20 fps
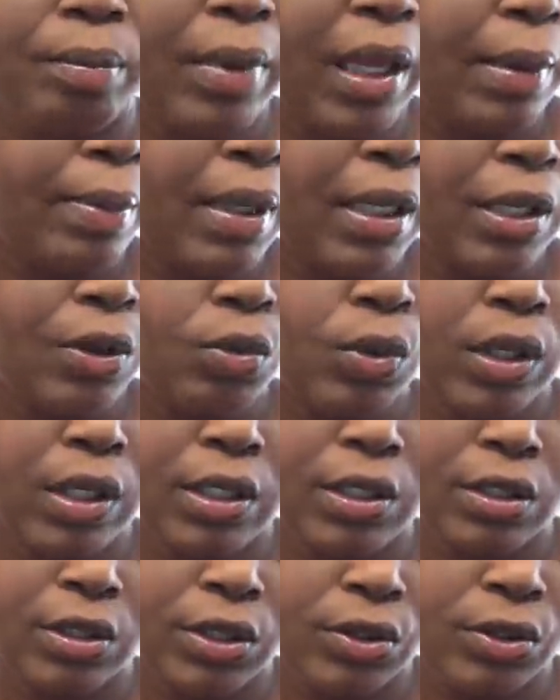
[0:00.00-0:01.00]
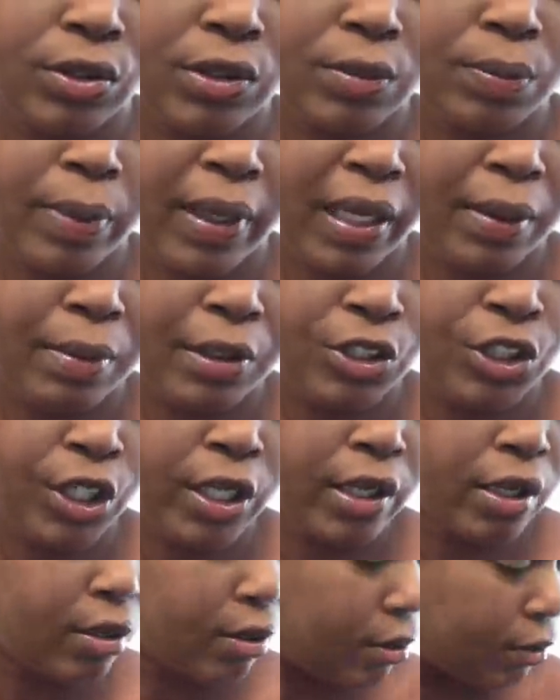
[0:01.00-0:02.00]
maybe you want to use baby
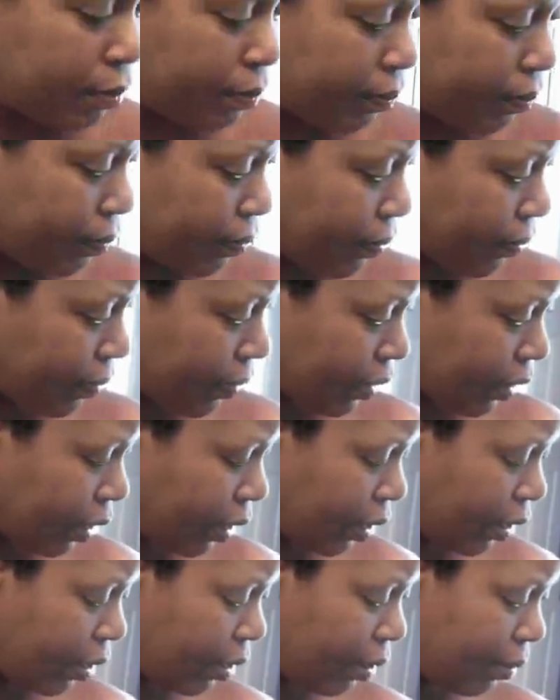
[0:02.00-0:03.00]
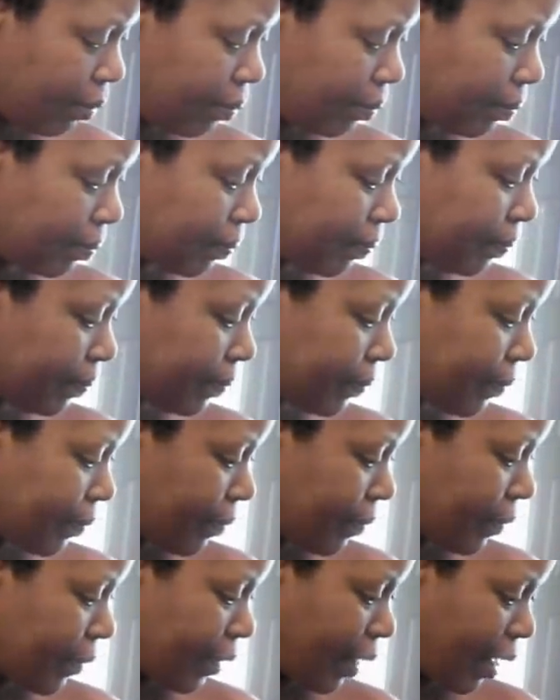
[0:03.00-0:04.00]
gel. I
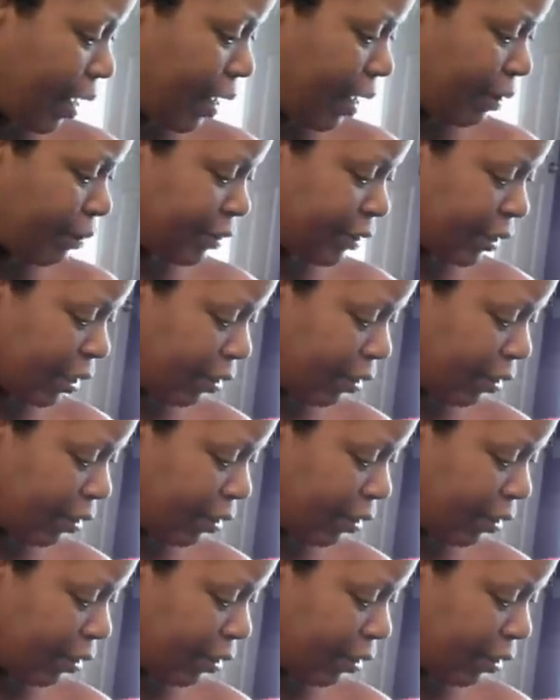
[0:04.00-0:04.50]
have